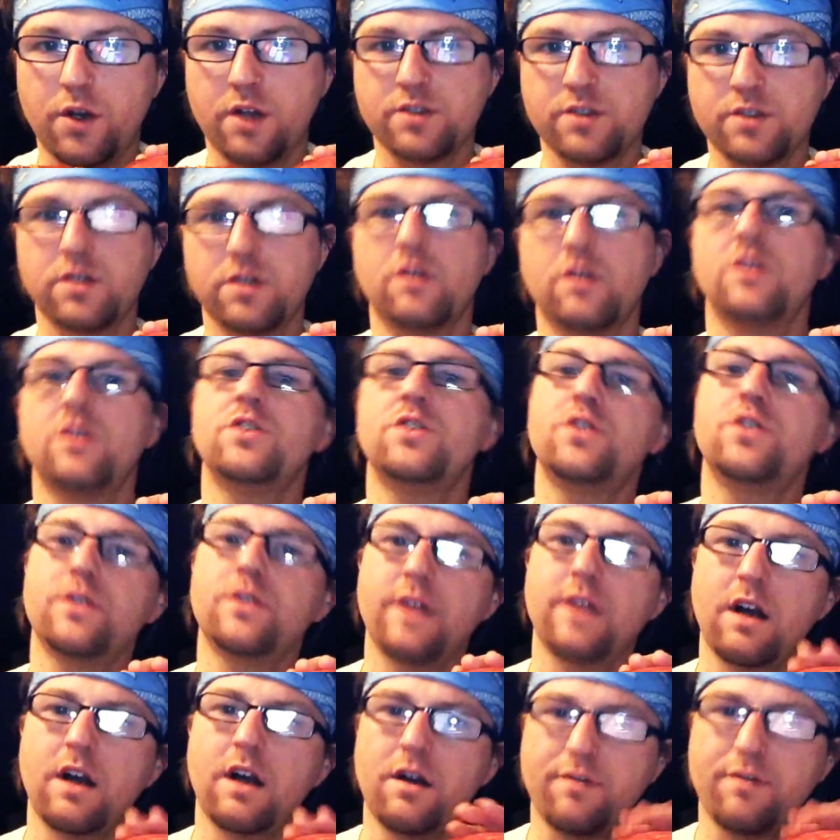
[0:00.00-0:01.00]
So I'm going to do
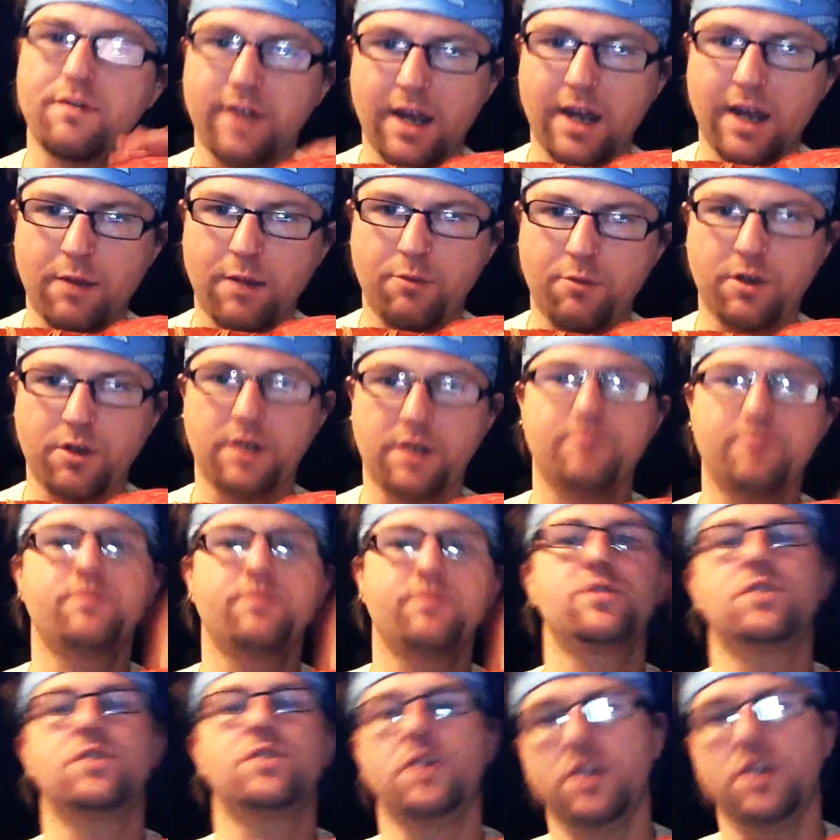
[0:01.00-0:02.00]
that off camera
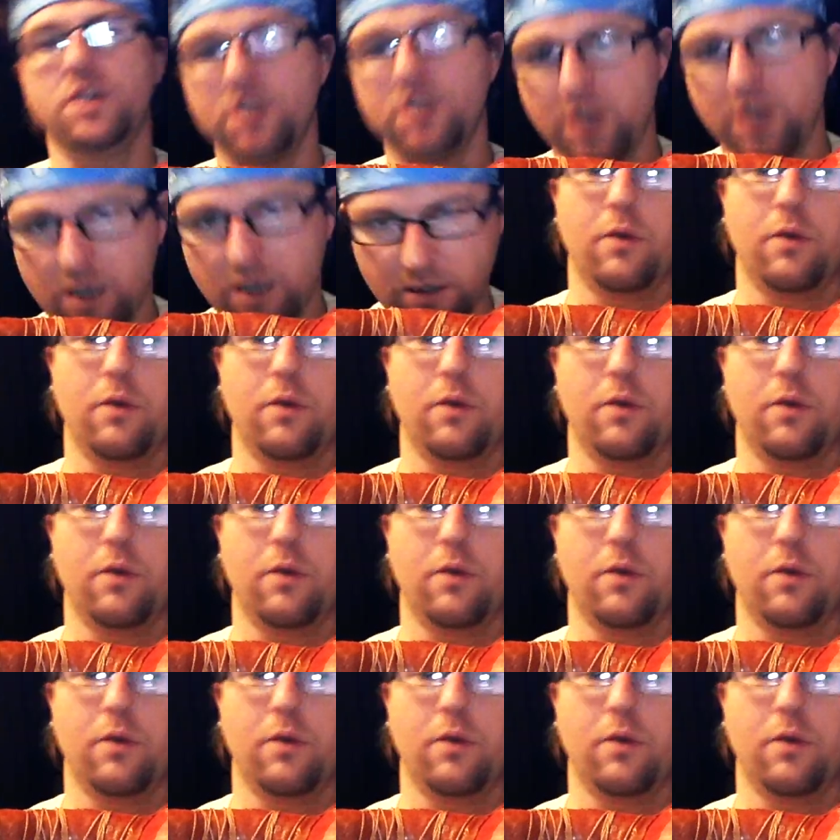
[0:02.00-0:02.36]
so you're not